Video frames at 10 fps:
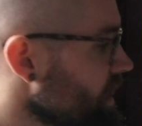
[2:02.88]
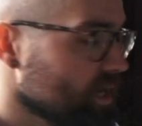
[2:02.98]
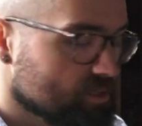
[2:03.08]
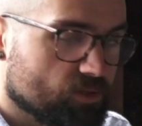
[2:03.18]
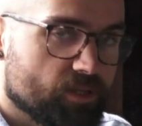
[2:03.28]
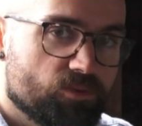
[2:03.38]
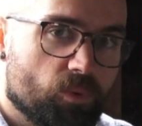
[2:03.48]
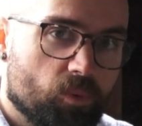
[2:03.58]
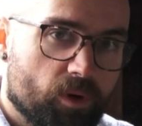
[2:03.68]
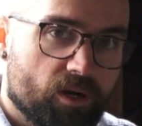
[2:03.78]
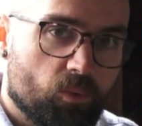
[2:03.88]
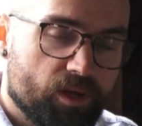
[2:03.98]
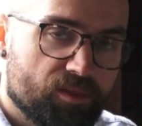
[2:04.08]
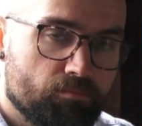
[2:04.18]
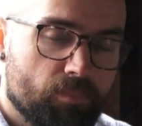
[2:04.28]
so this will work
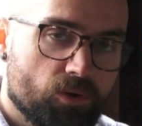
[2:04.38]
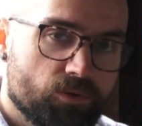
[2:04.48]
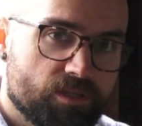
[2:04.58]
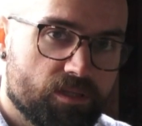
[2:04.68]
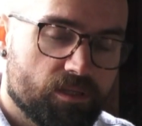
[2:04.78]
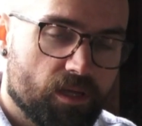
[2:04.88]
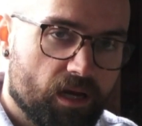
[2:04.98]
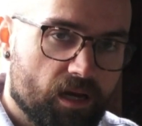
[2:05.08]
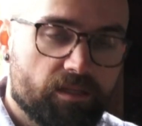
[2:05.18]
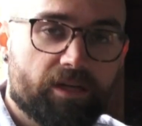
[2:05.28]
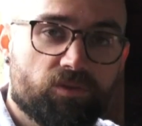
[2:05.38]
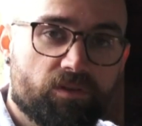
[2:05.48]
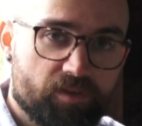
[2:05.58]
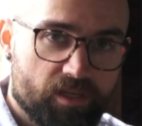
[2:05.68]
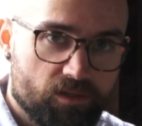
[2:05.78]
with most
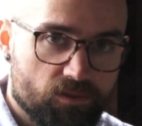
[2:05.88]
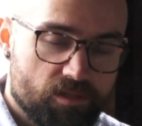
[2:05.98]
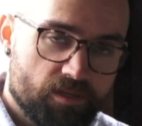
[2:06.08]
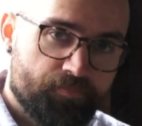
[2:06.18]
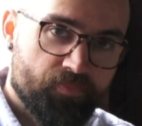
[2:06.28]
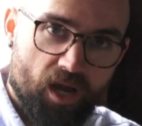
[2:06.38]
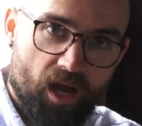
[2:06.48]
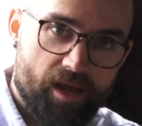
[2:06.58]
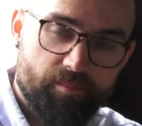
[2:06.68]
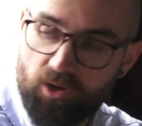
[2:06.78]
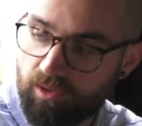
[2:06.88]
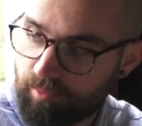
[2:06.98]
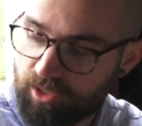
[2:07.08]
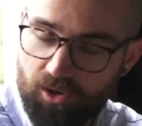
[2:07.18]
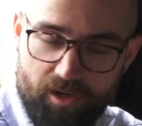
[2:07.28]
electric vehicles. I am going
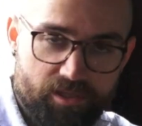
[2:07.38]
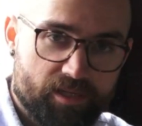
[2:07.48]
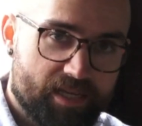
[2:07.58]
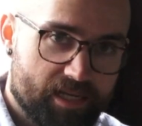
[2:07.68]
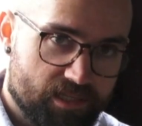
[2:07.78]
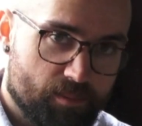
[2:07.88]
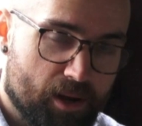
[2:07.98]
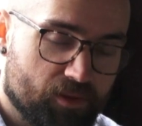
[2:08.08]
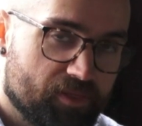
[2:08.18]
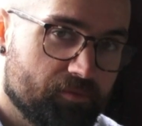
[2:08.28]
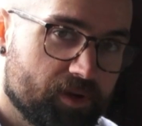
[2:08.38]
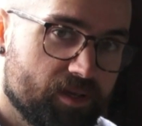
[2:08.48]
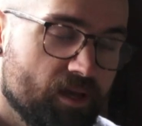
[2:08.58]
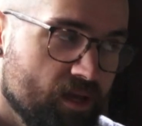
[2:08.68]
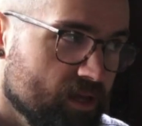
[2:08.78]
to be charging a Tesla Model
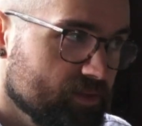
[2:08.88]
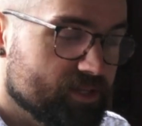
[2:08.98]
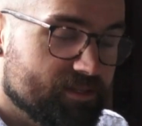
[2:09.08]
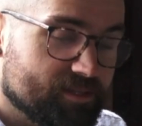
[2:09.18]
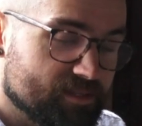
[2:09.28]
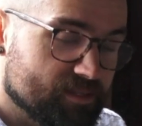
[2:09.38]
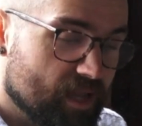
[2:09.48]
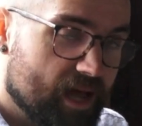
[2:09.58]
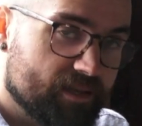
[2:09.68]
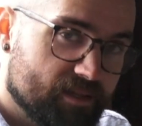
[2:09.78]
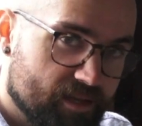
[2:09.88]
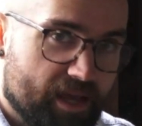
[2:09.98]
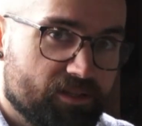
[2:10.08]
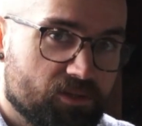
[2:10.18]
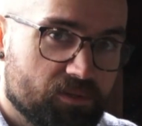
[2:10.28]
3. This does not
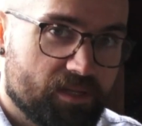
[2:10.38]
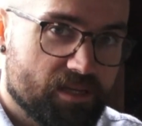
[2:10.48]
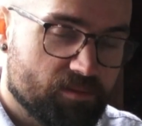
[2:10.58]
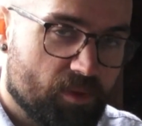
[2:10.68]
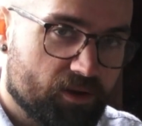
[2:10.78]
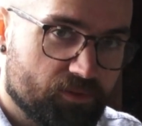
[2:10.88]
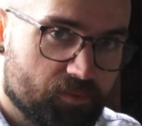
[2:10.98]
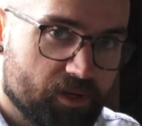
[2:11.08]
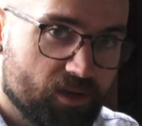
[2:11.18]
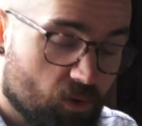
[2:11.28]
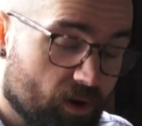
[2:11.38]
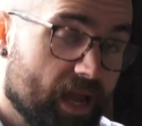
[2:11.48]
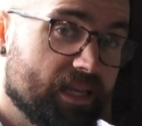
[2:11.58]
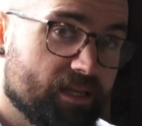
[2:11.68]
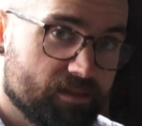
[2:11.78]
connect to a Tesla Model 3 or
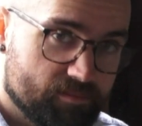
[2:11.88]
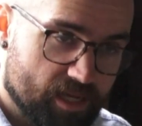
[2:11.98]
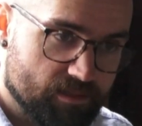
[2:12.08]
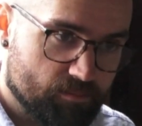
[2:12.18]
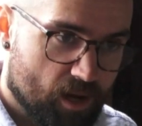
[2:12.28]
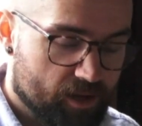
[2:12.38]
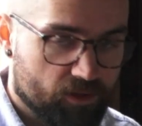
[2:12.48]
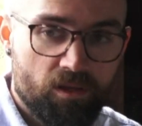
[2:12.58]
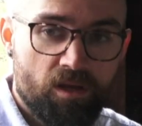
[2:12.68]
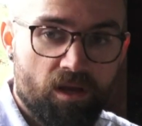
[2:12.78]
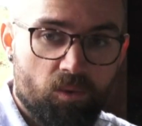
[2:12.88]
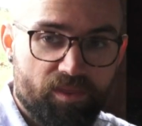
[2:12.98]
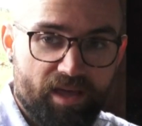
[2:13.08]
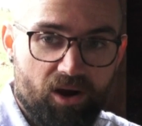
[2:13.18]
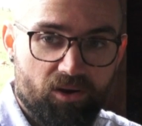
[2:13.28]
any Tesla model
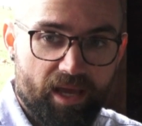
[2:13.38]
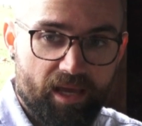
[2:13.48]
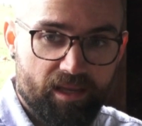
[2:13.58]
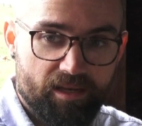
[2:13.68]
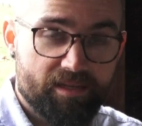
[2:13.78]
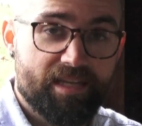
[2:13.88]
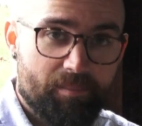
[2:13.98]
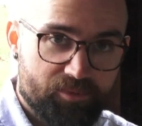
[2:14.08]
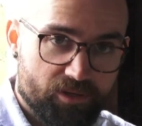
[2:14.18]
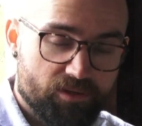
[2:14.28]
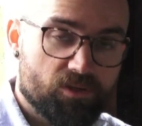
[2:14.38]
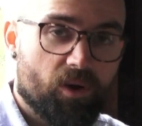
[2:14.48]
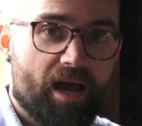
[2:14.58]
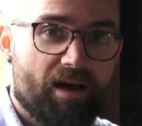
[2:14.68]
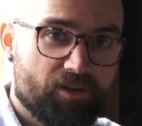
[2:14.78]
without an adapter. So
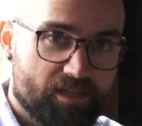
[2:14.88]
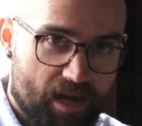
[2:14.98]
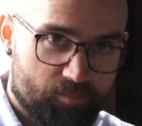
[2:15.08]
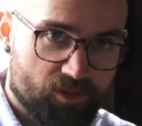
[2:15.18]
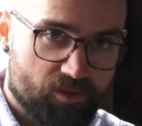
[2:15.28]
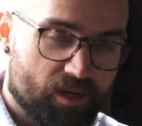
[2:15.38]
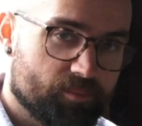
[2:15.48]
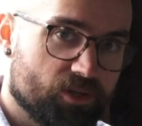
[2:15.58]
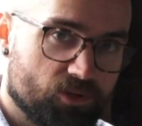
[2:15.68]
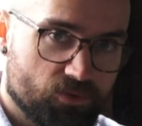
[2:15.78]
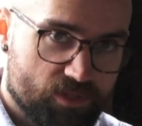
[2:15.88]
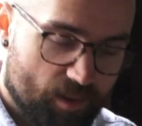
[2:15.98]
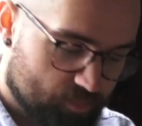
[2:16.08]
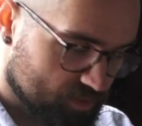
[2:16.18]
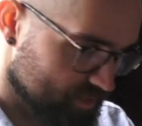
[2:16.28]
I have an adapter that I'm going to use
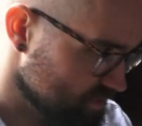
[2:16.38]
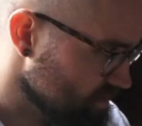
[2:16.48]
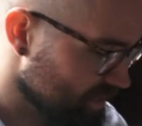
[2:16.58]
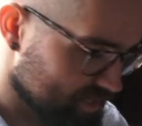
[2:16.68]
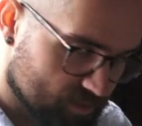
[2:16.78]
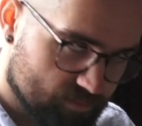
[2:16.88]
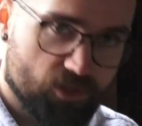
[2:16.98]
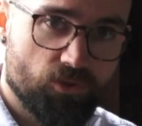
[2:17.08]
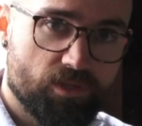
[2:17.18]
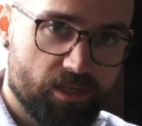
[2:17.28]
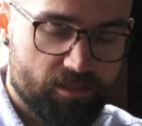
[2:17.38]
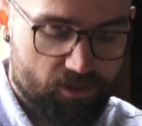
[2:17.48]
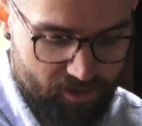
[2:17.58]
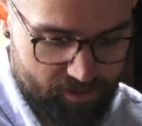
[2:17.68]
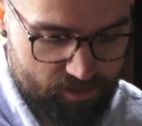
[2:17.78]
separately so that I can use this to
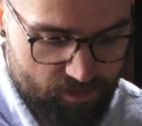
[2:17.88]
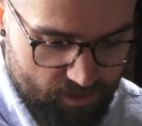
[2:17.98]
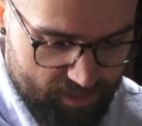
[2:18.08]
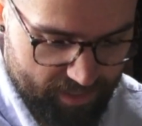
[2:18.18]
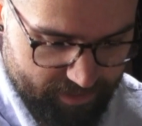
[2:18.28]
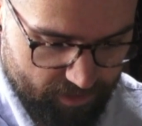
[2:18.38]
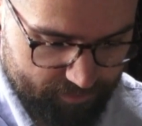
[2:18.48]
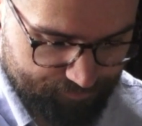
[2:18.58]
charge the Tesla.